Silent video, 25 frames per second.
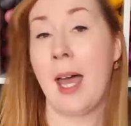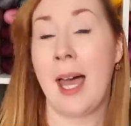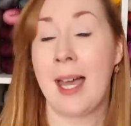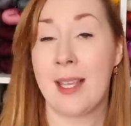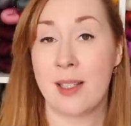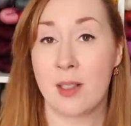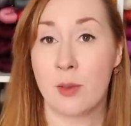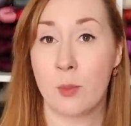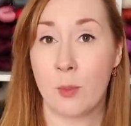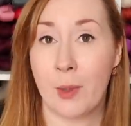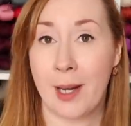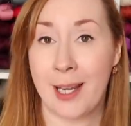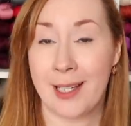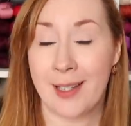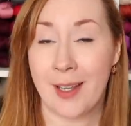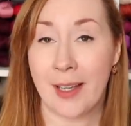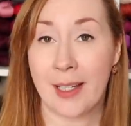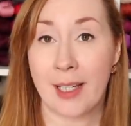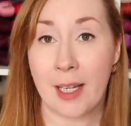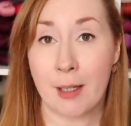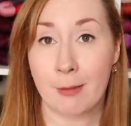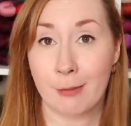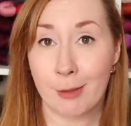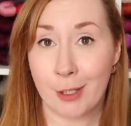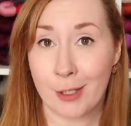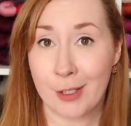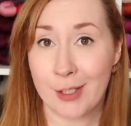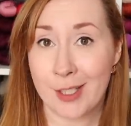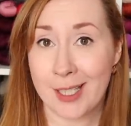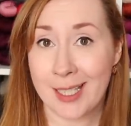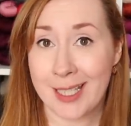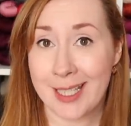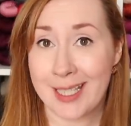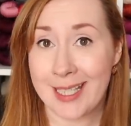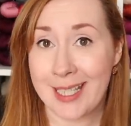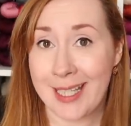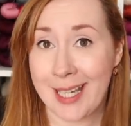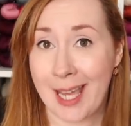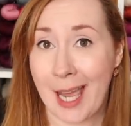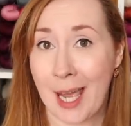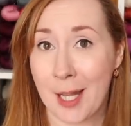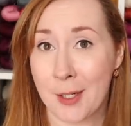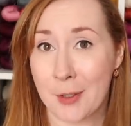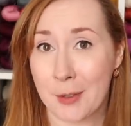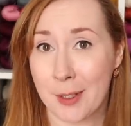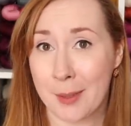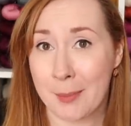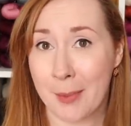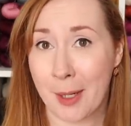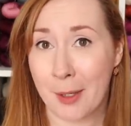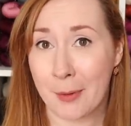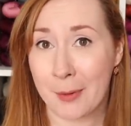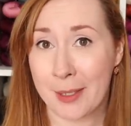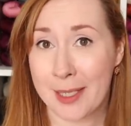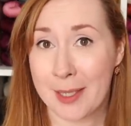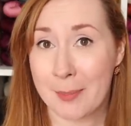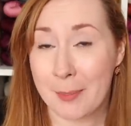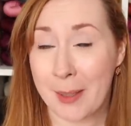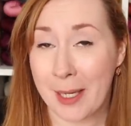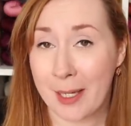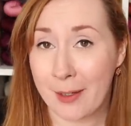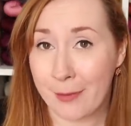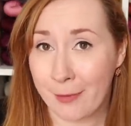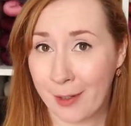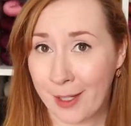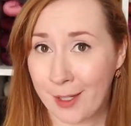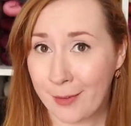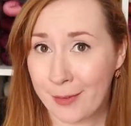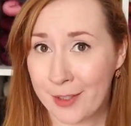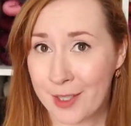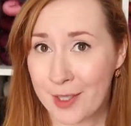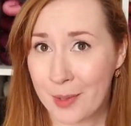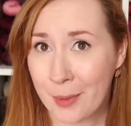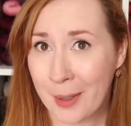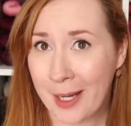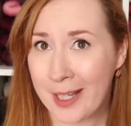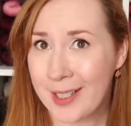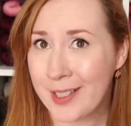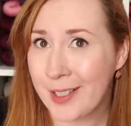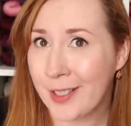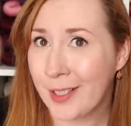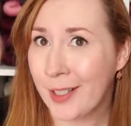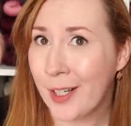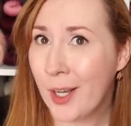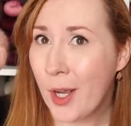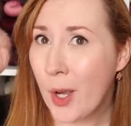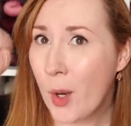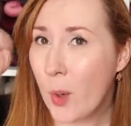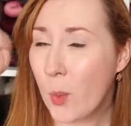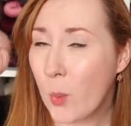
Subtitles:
as and when I get round to knitting Andrea Mowry's pink velvet sweater,